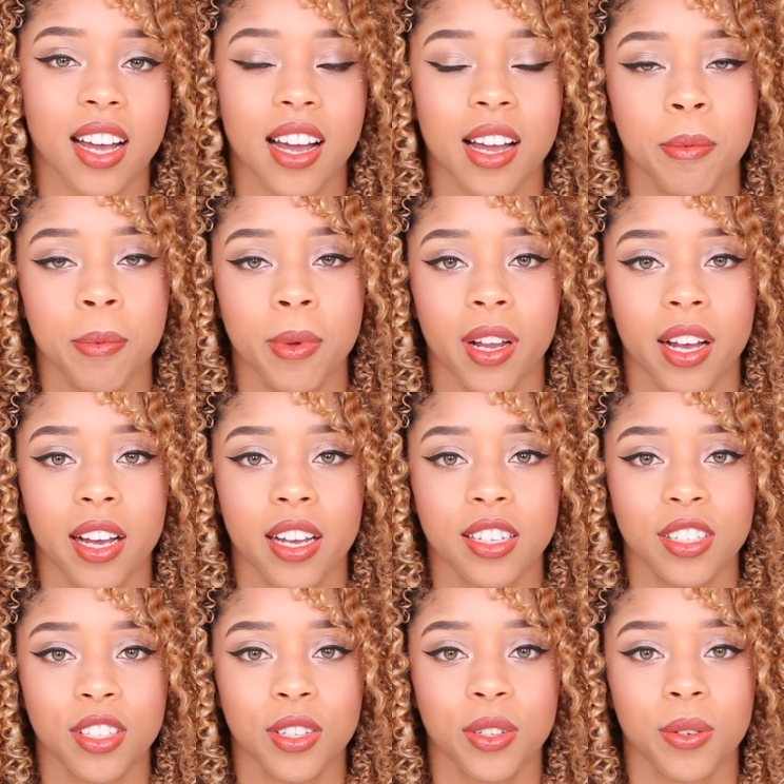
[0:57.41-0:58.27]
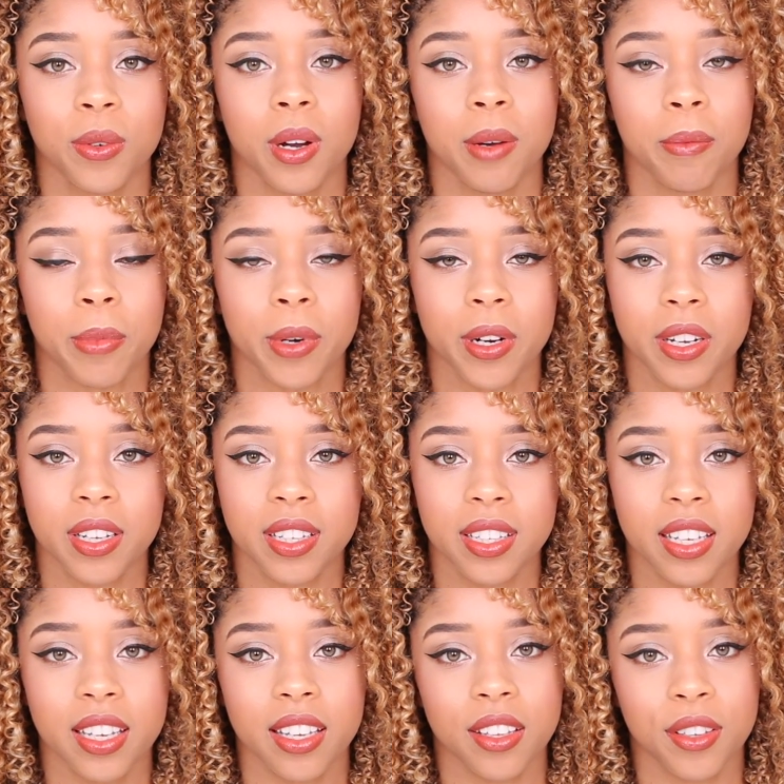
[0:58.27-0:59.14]
I applied to
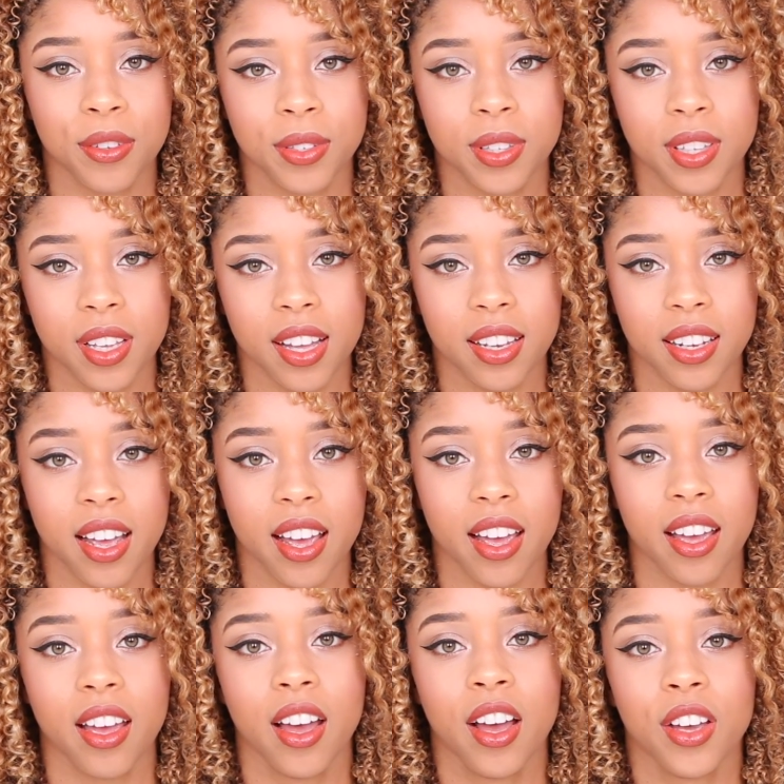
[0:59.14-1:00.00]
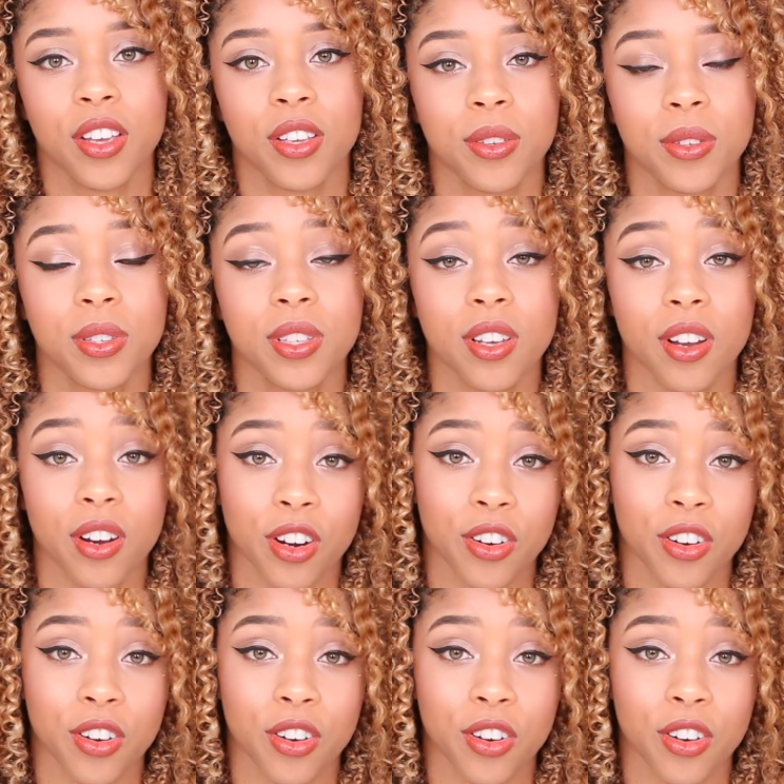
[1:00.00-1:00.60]
Berkeley, UCLA, UC